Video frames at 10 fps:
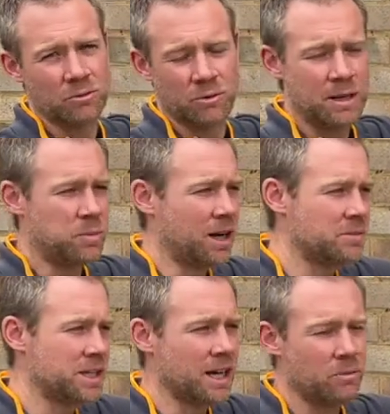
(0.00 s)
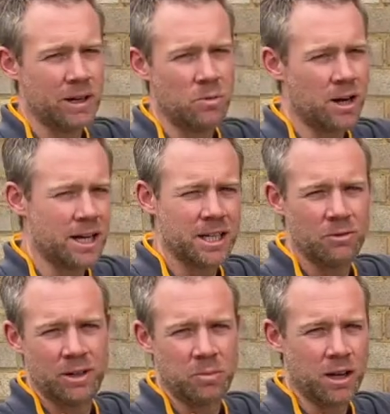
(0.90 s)
replumbed it, rewired it,
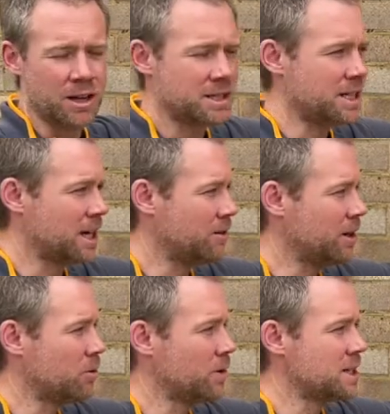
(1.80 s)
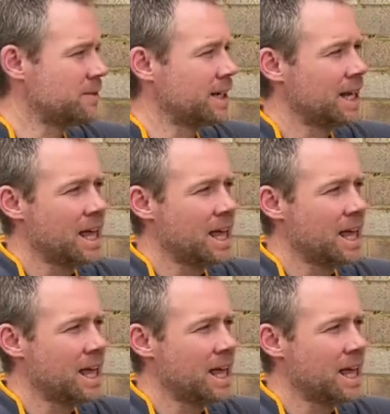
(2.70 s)
replastered, decorated, all the rest of it.